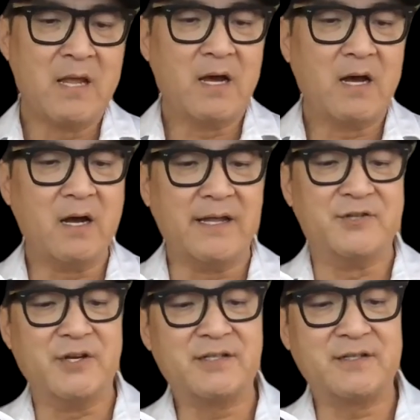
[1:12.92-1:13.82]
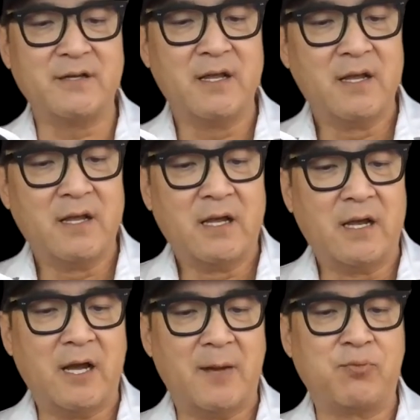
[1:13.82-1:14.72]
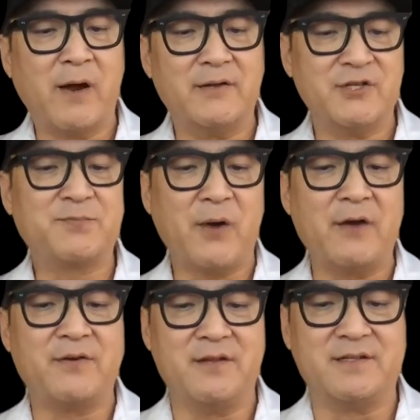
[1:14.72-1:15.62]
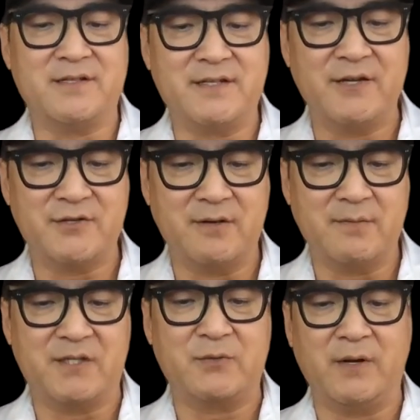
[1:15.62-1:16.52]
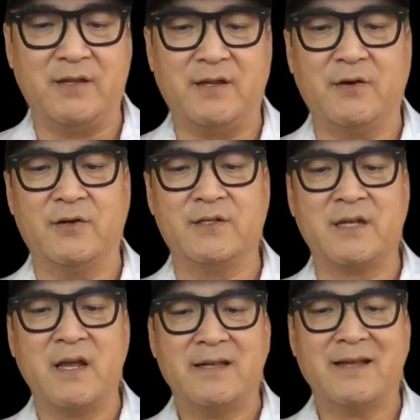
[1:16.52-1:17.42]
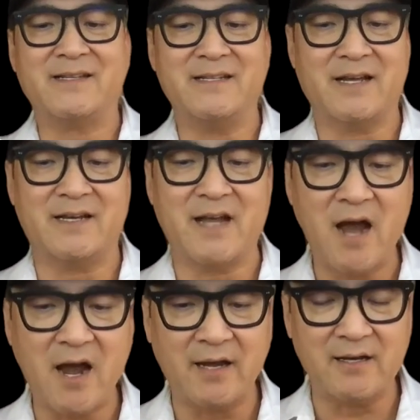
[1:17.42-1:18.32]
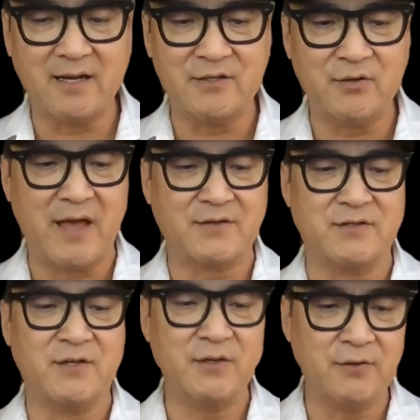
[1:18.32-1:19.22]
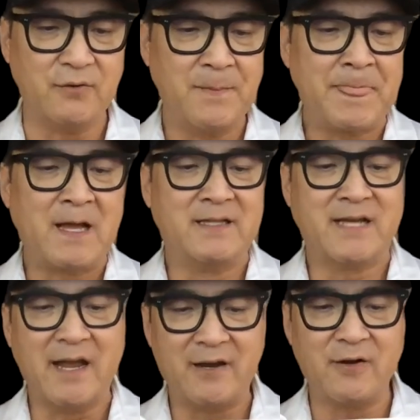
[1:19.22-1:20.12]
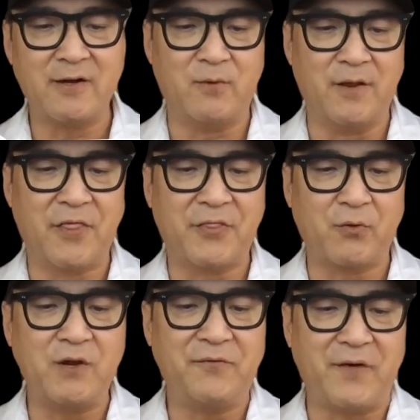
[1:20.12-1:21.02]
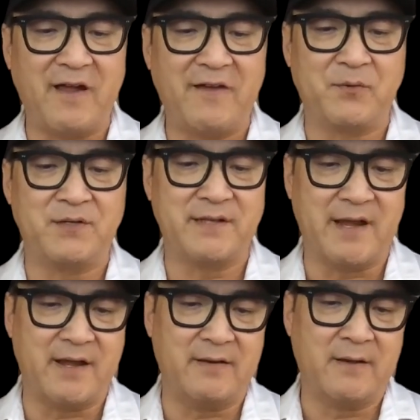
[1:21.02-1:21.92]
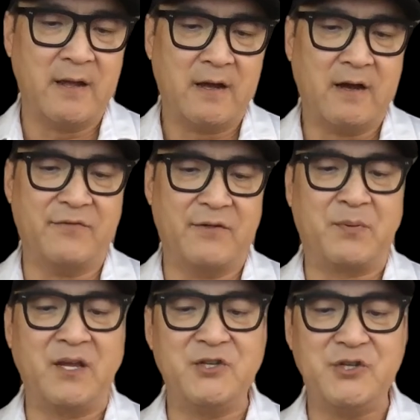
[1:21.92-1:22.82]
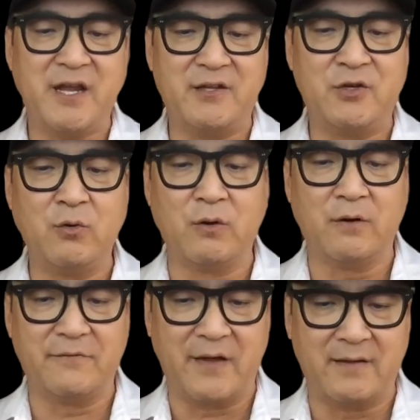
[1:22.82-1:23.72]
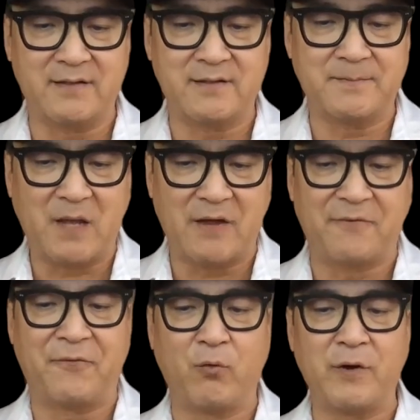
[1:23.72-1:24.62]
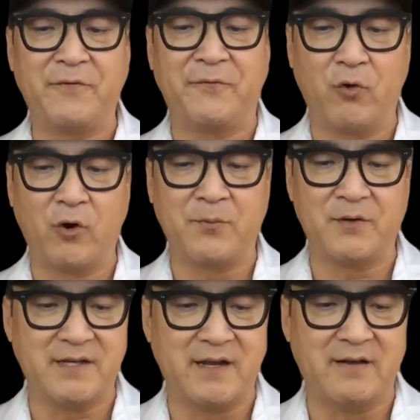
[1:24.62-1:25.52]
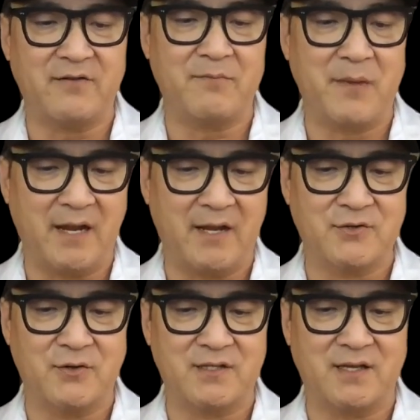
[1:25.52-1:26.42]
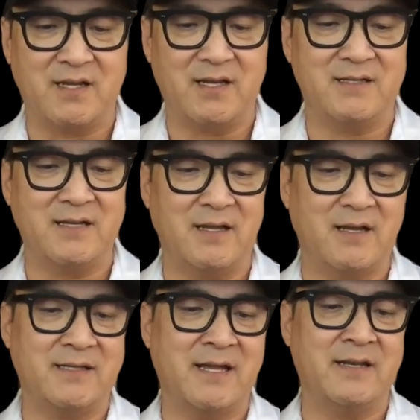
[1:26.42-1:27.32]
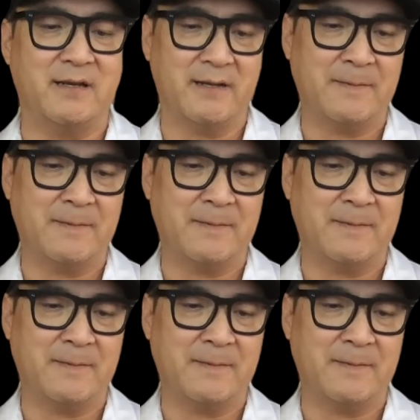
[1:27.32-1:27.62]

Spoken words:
And just prior to this decision, between the years 1999 and 2002, Tiger had won 35% of the PGA Tour events and 44% of the majors that he had attended.